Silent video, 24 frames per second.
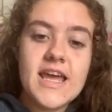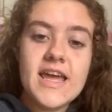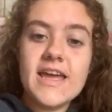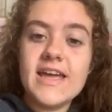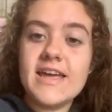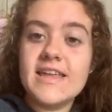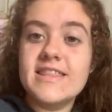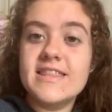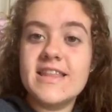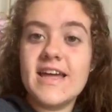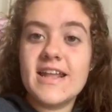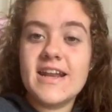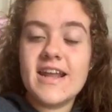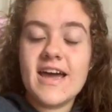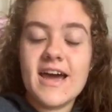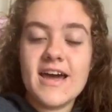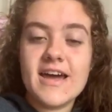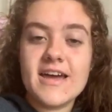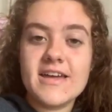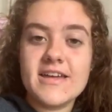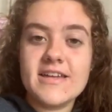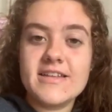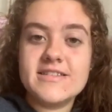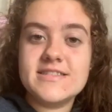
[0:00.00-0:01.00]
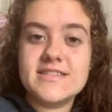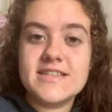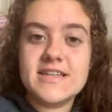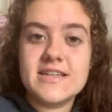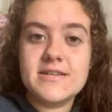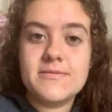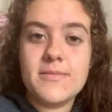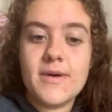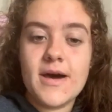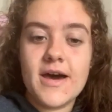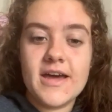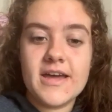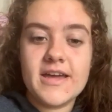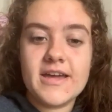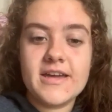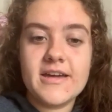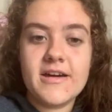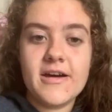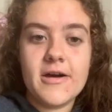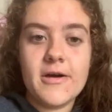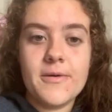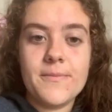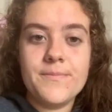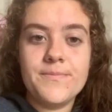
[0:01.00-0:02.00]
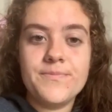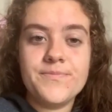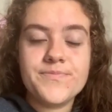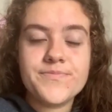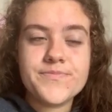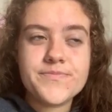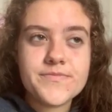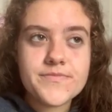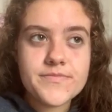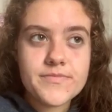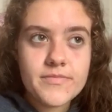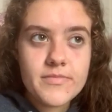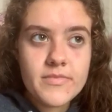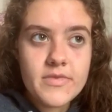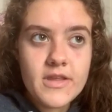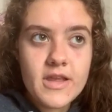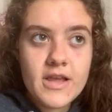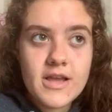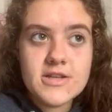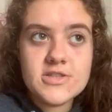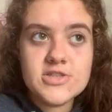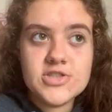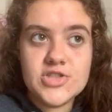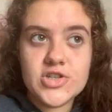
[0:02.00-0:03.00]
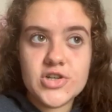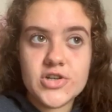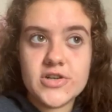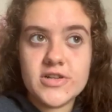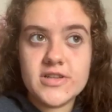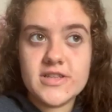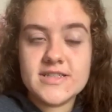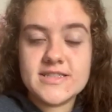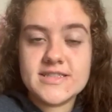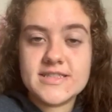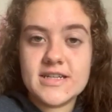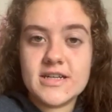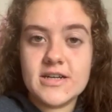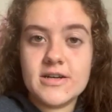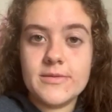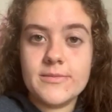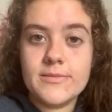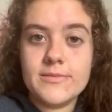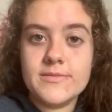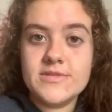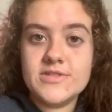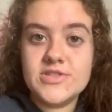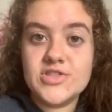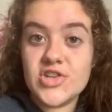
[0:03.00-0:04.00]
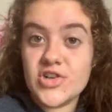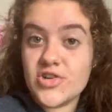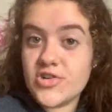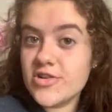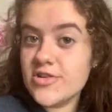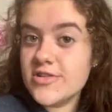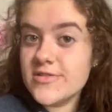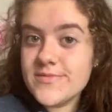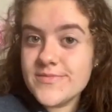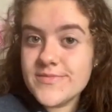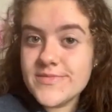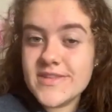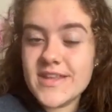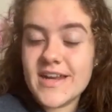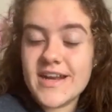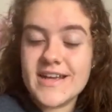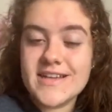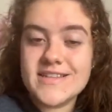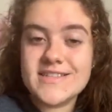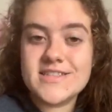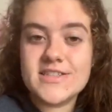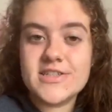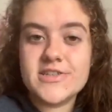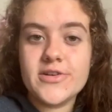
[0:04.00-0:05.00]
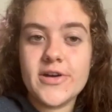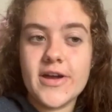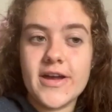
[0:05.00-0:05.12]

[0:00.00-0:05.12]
and then I did my journalism journal that I had to do.